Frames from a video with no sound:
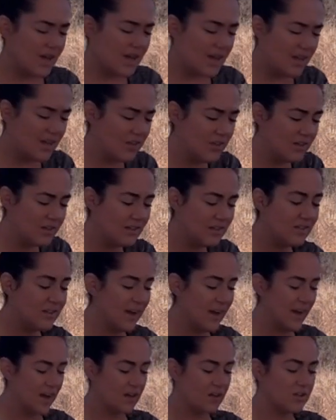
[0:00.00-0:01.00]
And this is
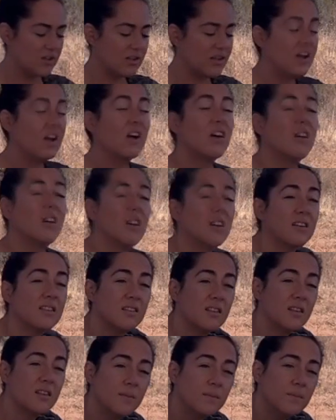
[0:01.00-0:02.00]
actually
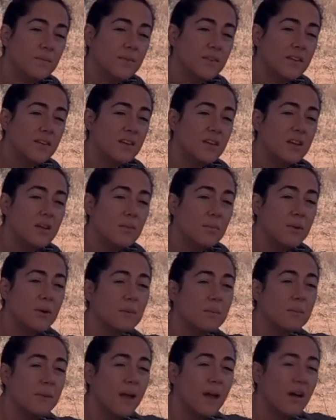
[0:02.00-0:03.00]
awesome to keep
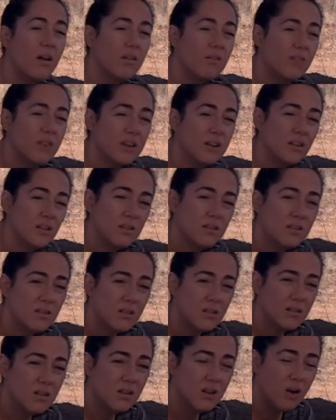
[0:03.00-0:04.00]
your pelvis
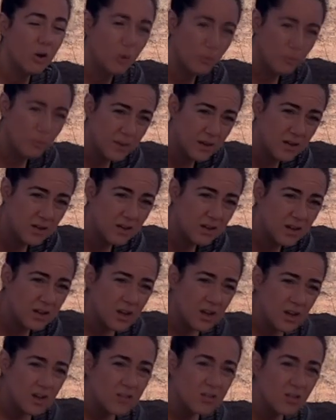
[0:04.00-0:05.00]
open.
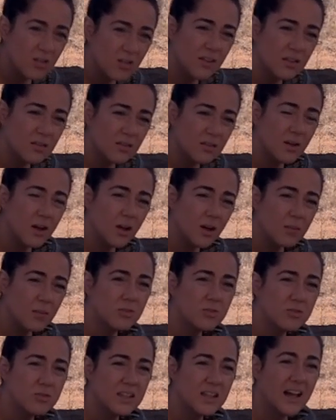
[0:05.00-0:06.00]
So this will help
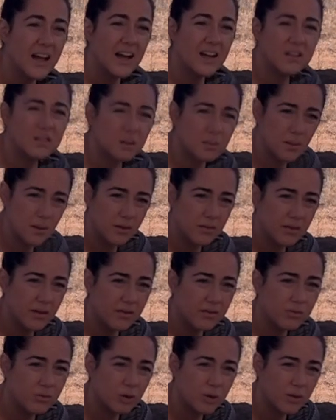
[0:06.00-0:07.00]
to relax your pelvic
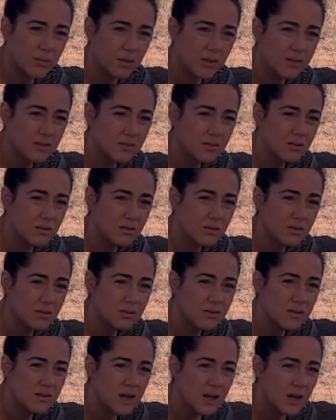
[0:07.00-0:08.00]
floor muscles.